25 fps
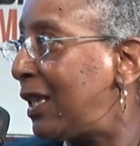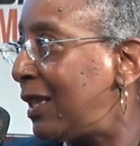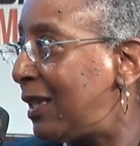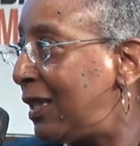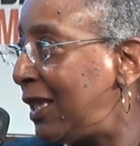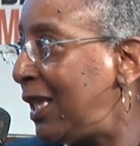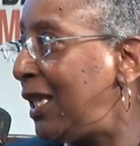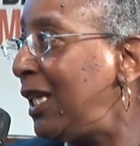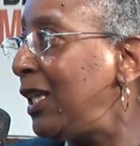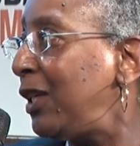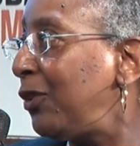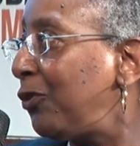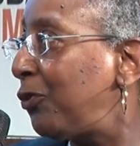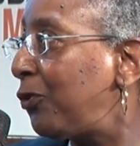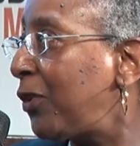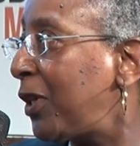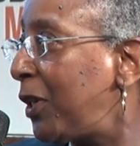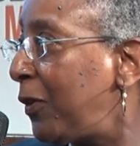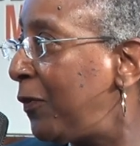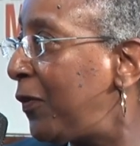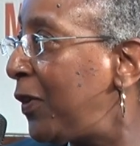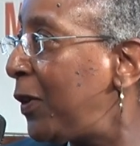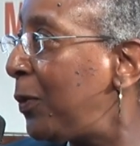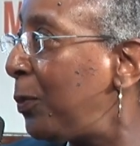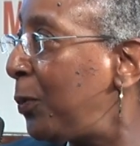sitting in front
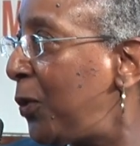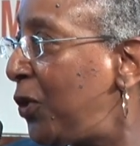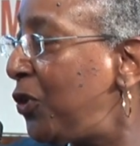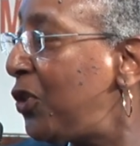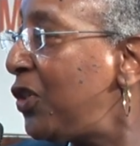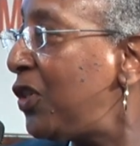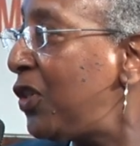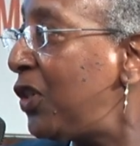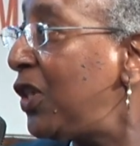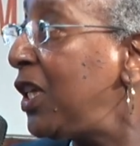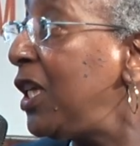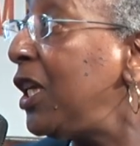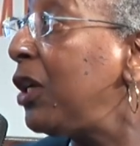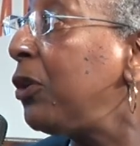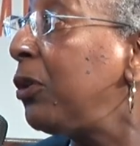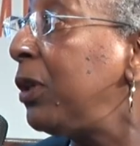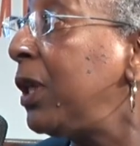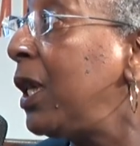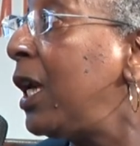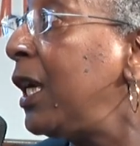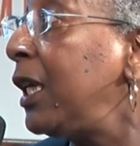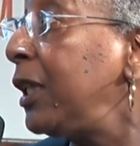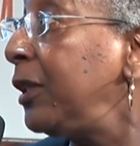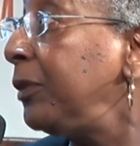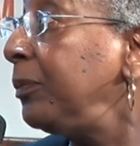of them, which is the
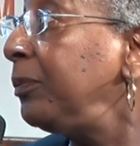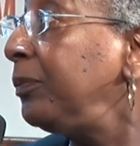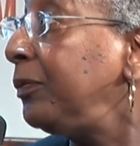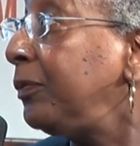airline.